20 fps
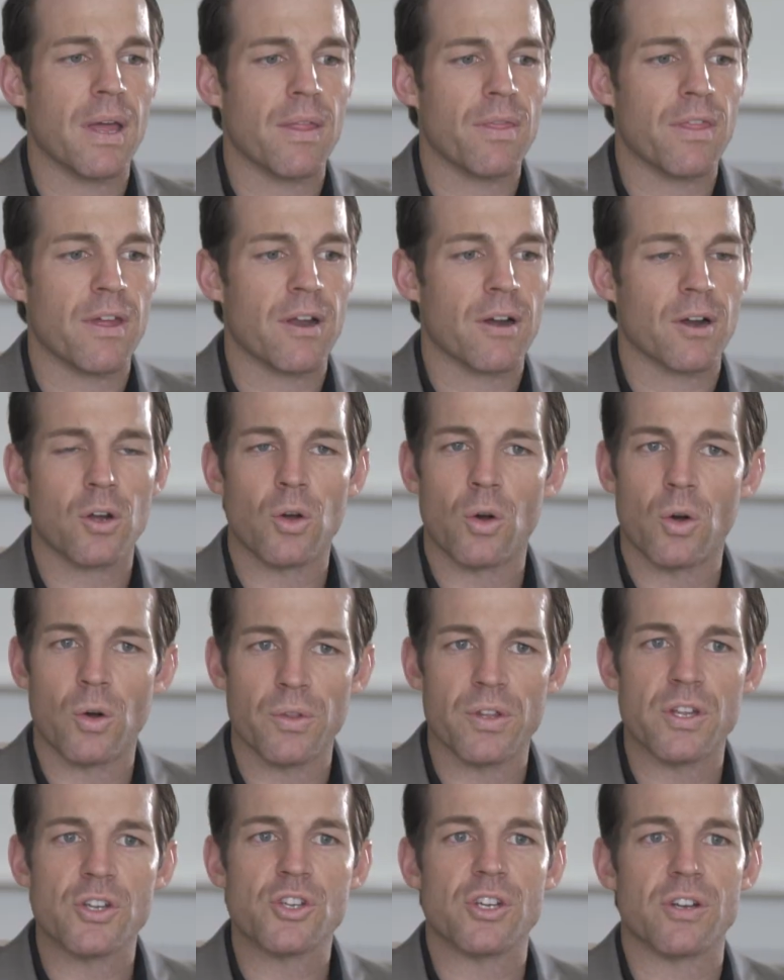And their
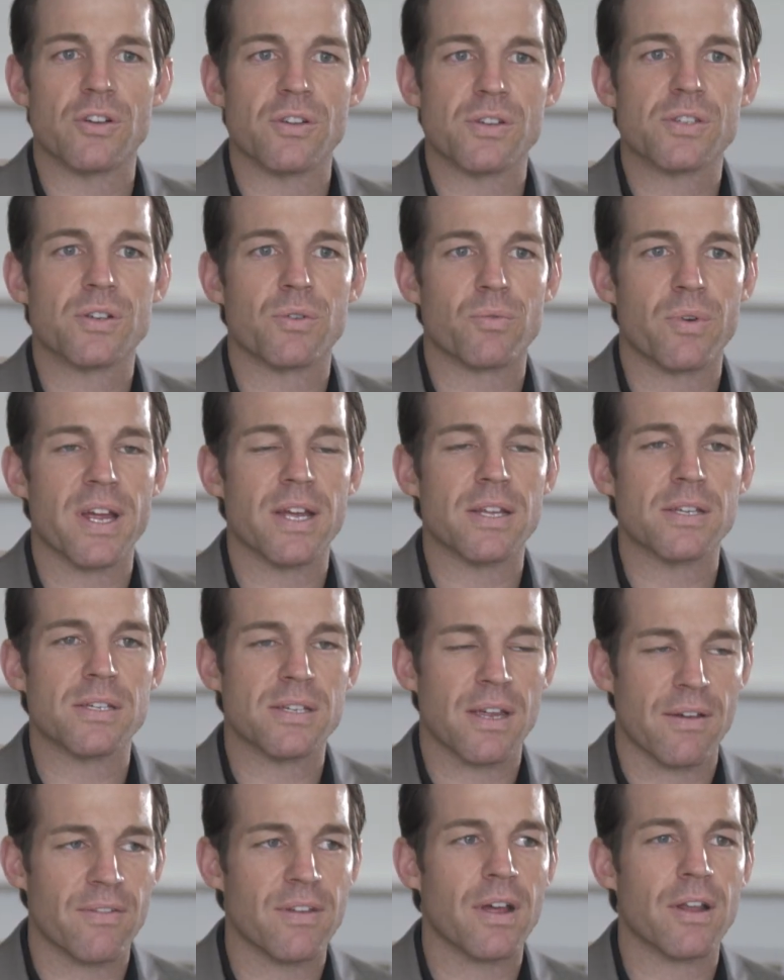goal this year is to raise
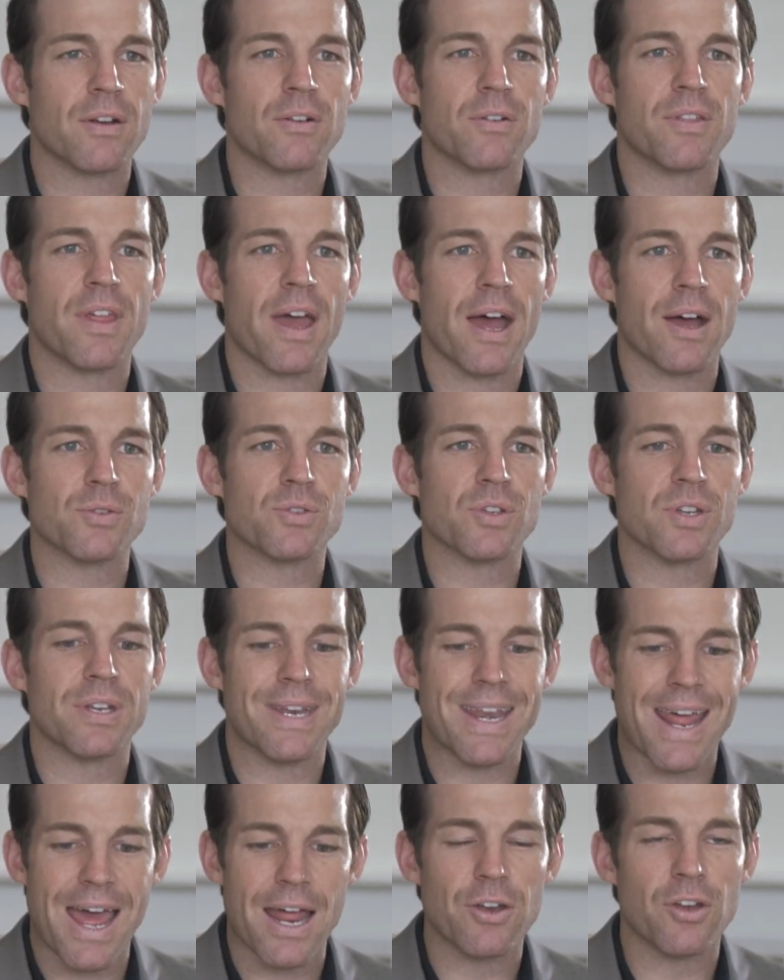
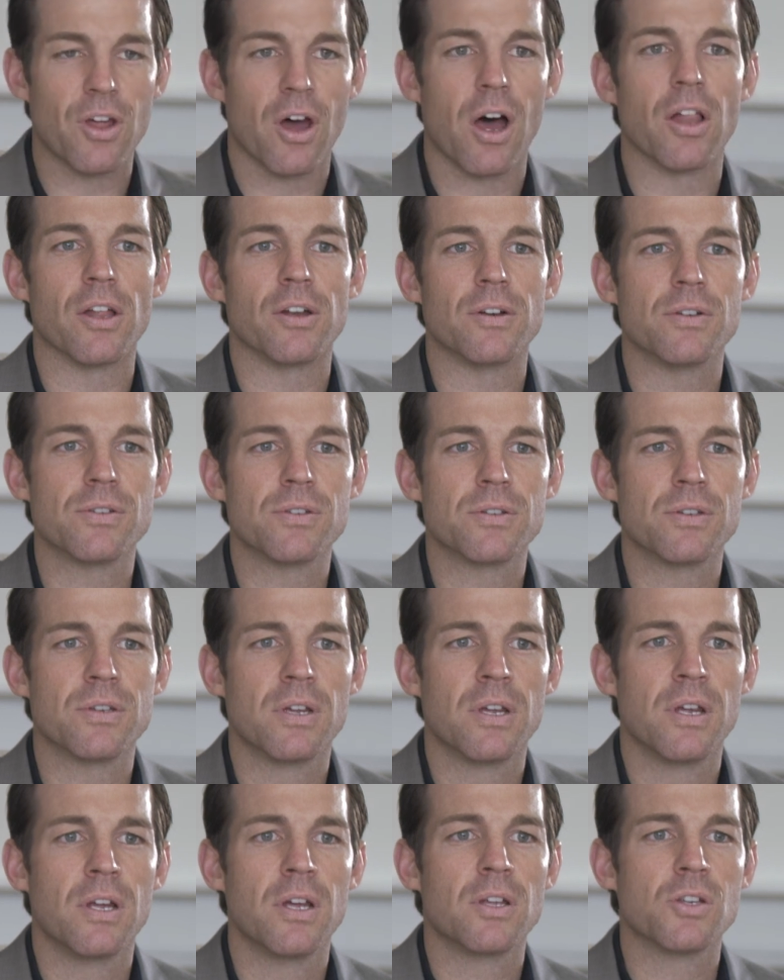$700,000 net dollars
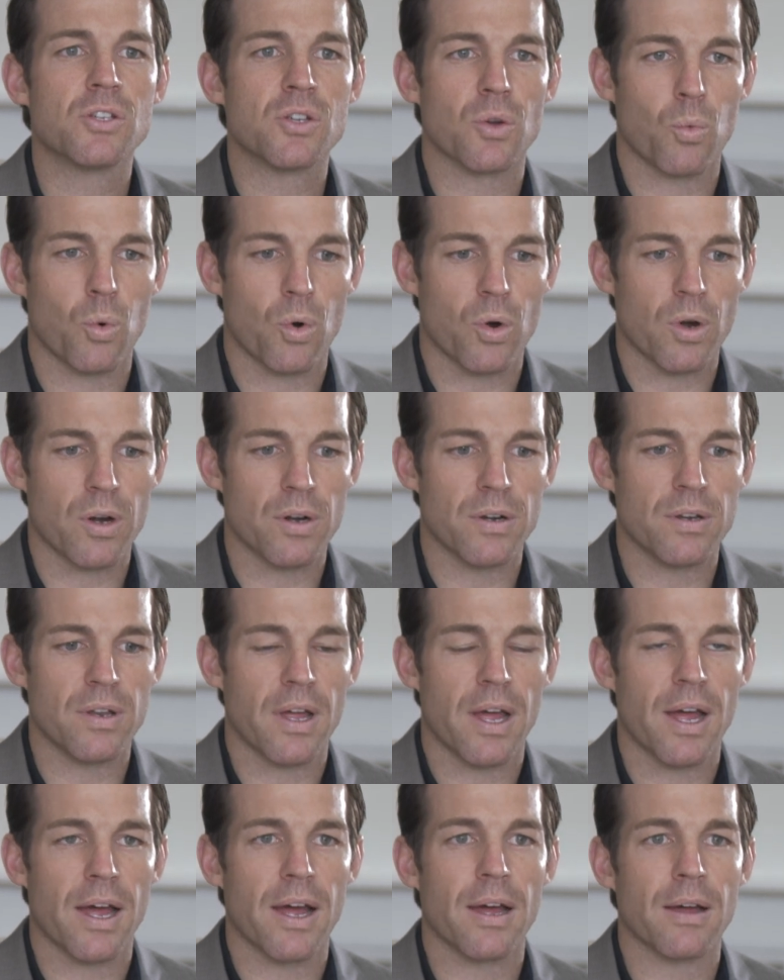toward
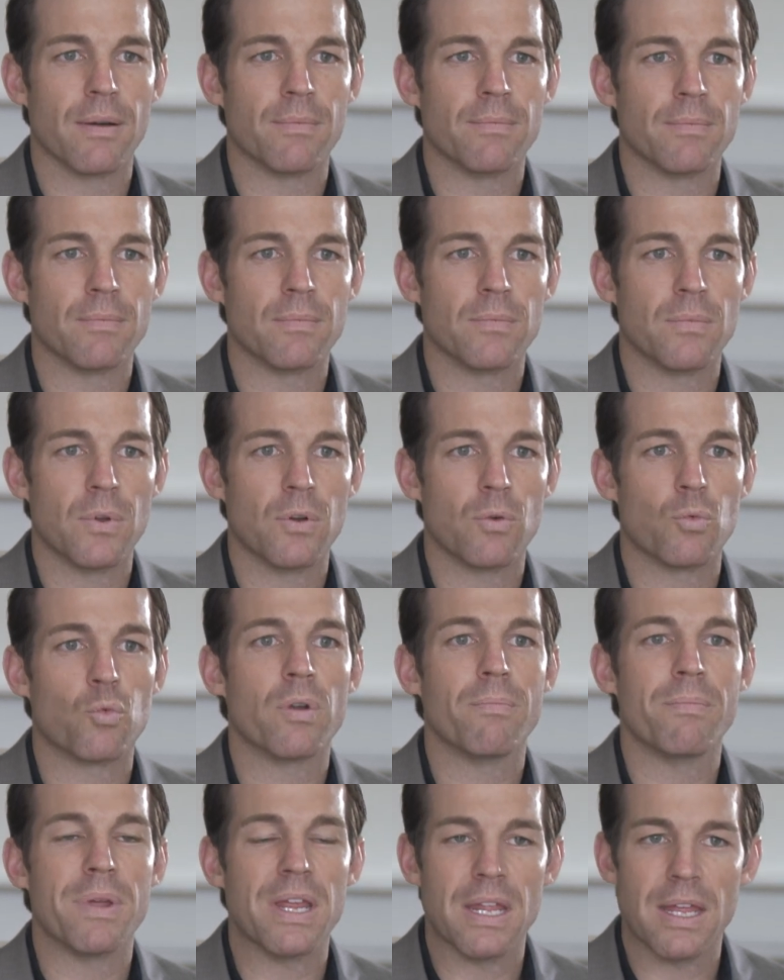
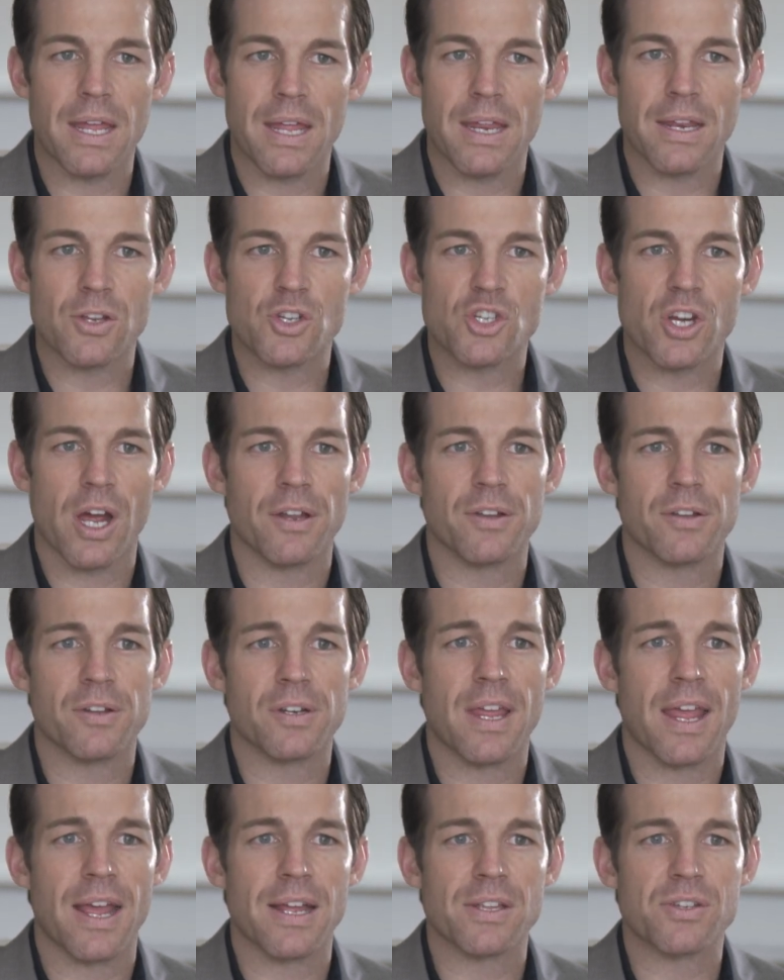remediating
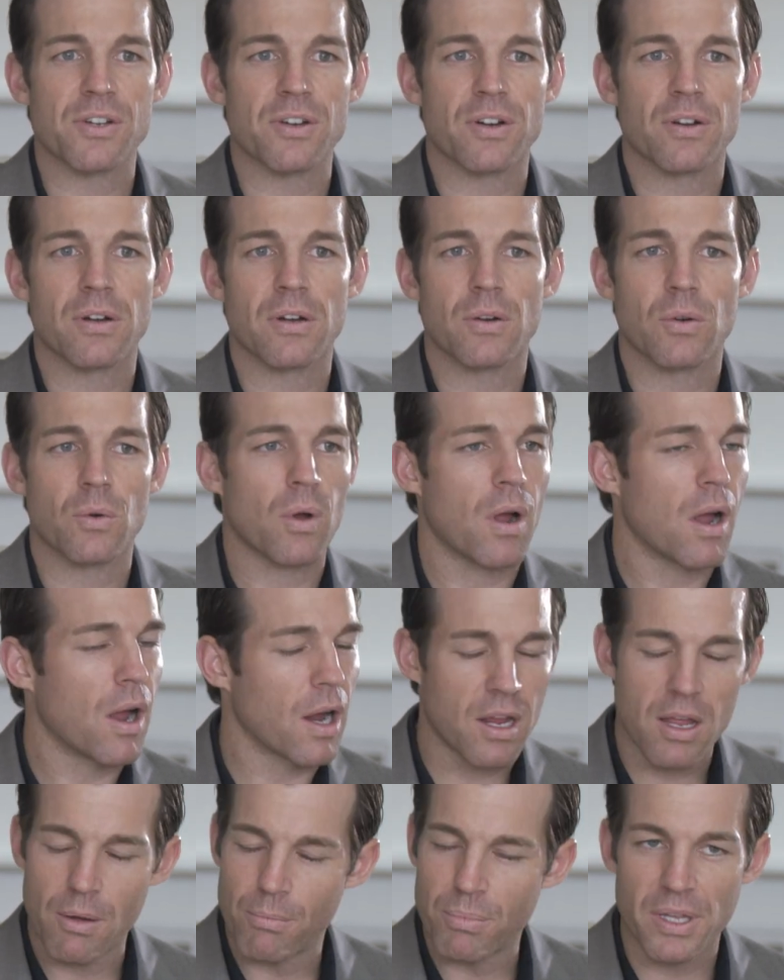childhood cancer
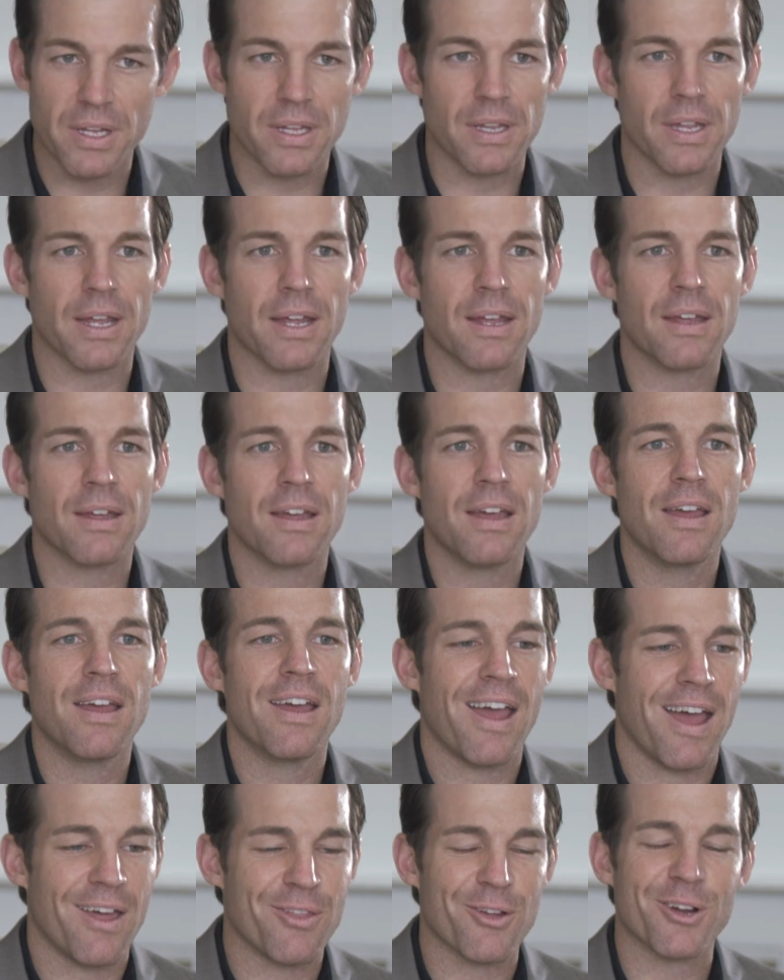completely,
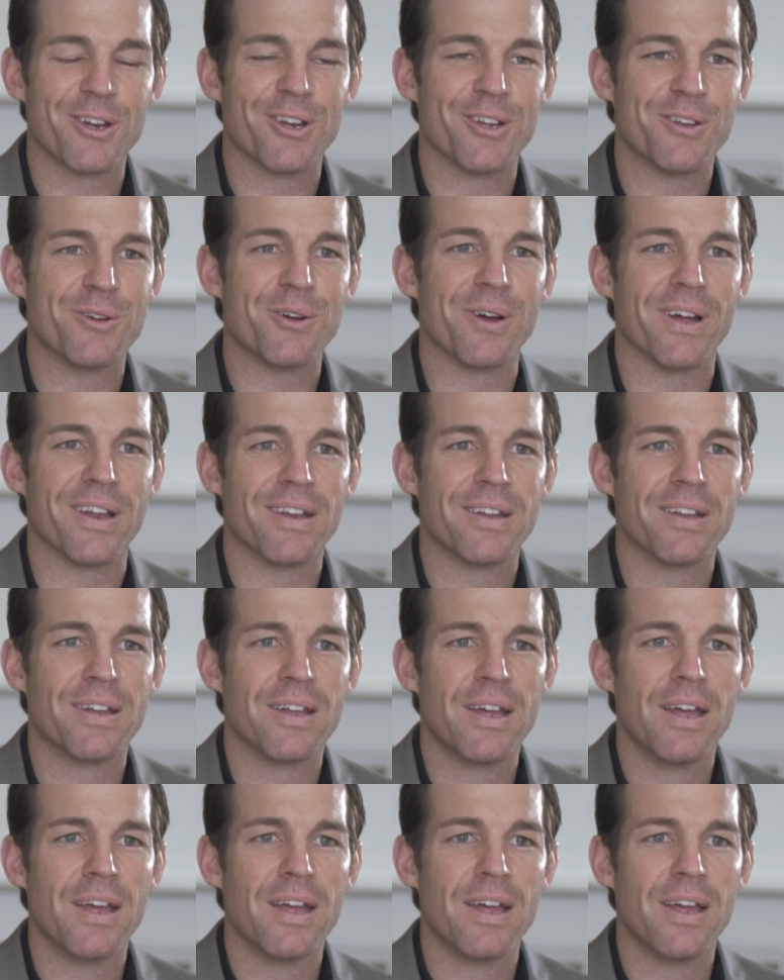and they're going to do it.